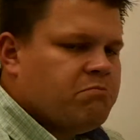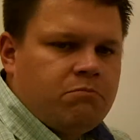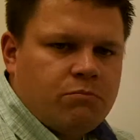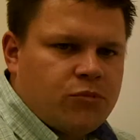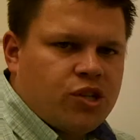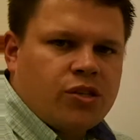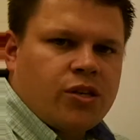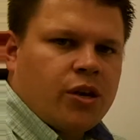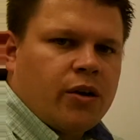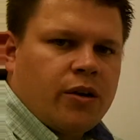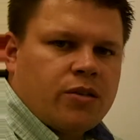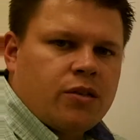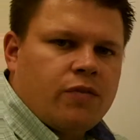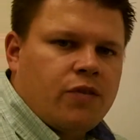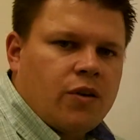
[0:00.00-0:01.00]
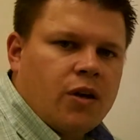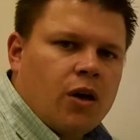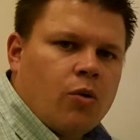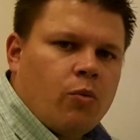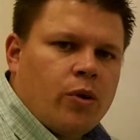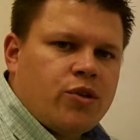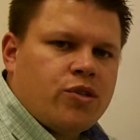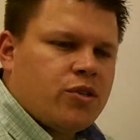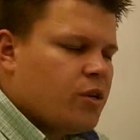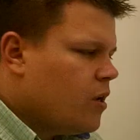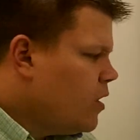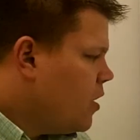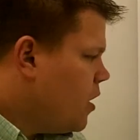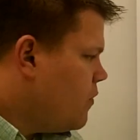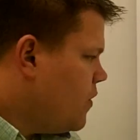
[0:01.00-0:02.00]
Just curious if you know which
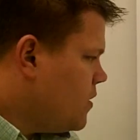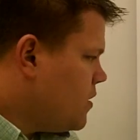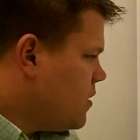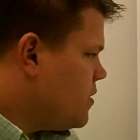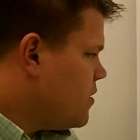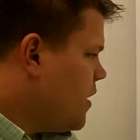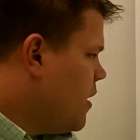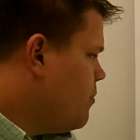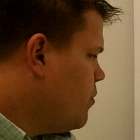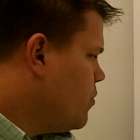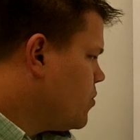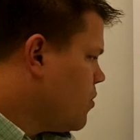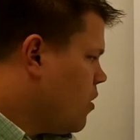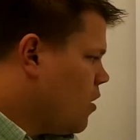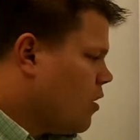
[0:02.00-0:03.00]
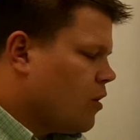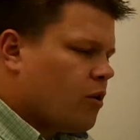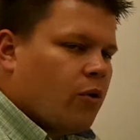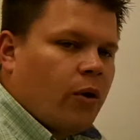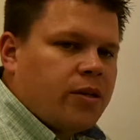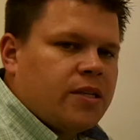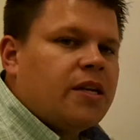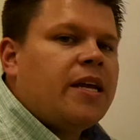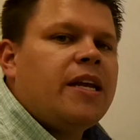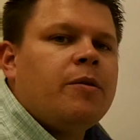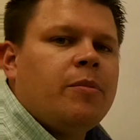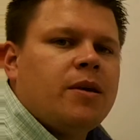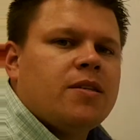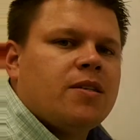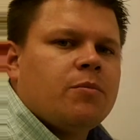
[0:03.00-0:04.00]
of these examples are going to need to
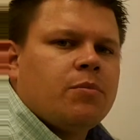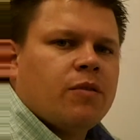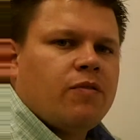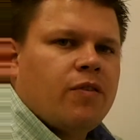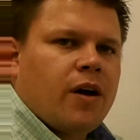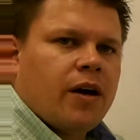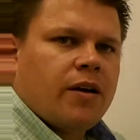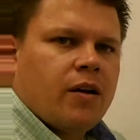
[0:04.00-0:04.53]
be simplified,